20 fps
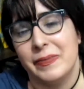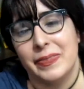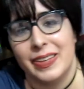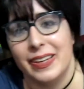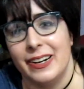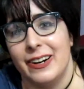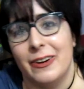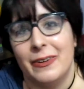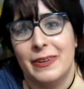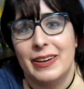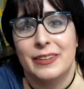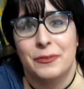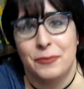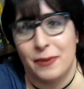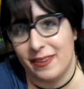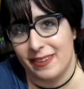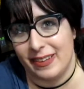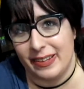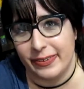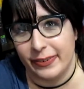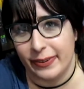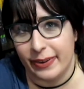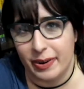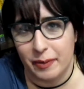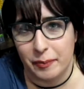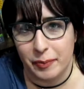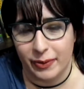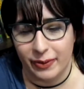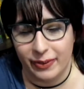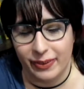you know, it was
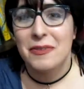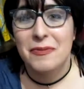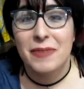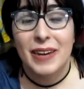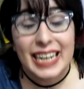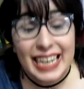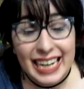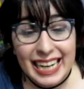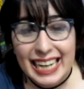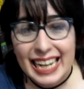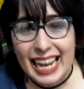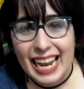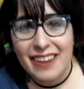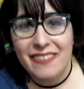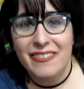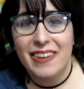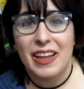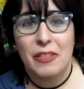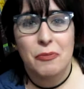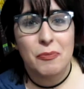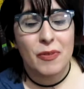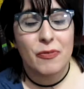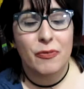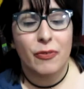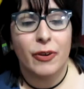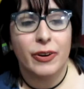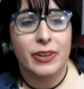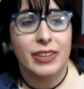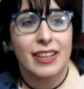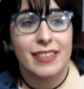adorable. Finally, I read
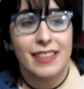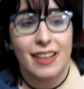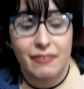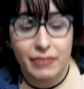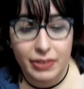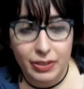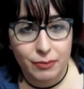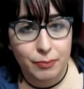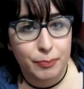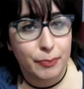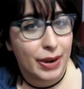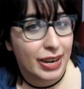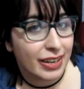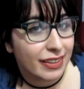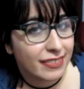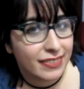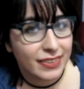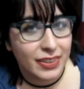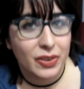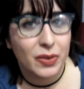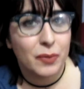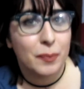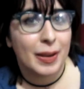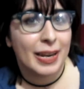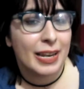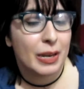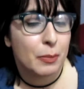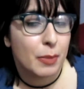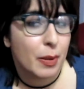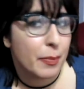Before the Devil Breaks You
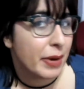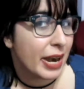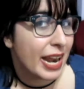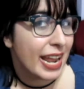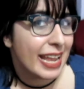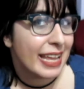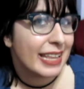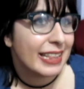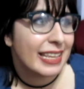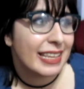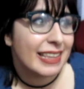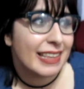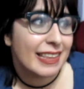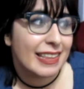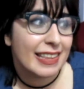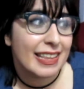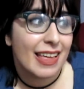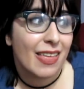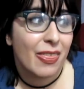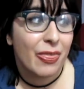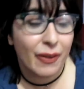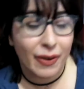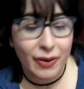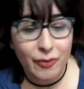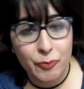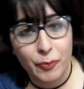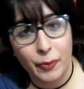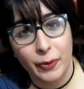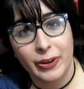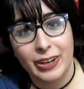by Libba Bray. This is the
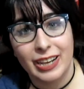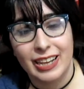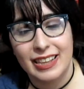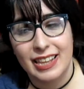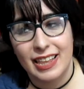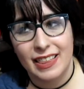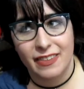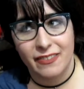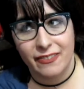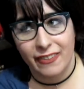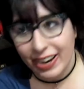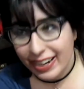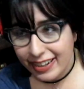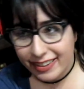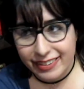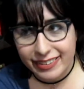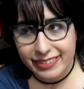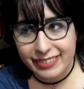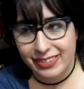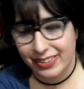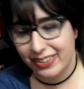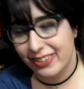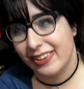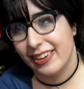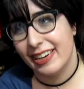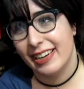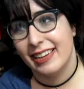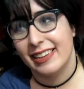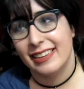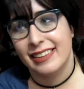third book in the Diviners
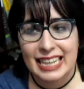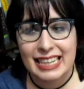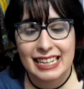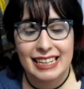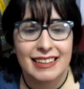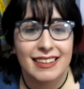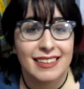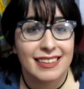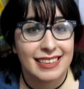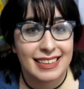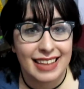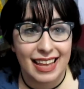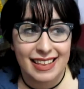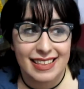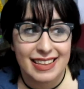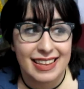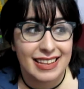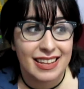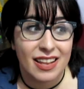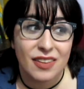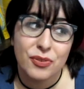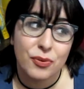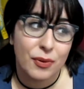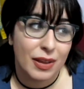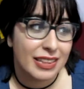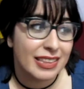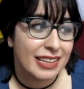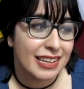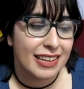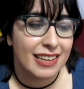series. This is set in the
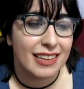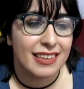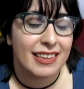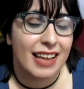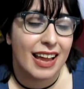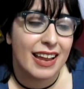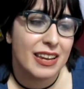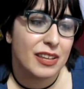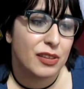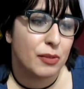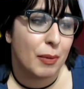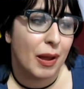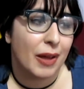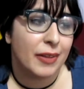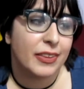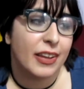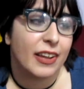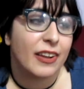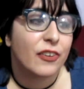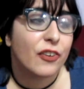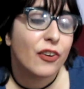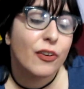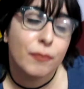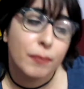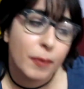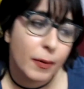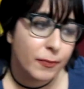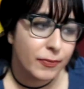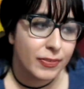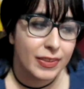20s and it's about a
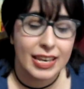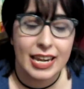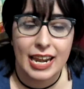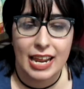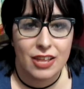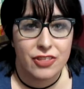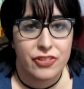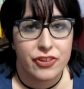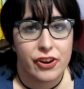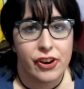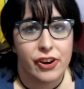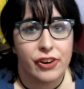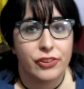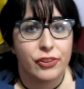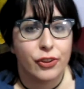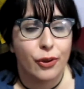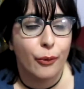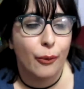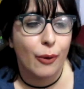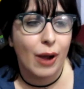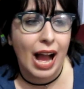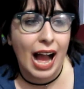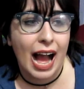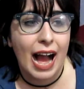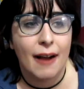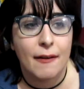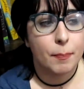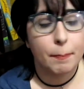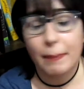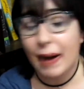group of teenagers who
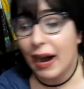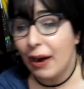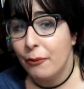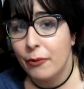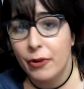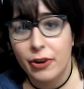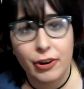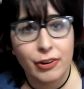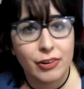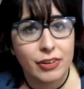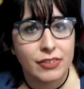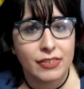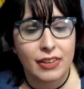have powers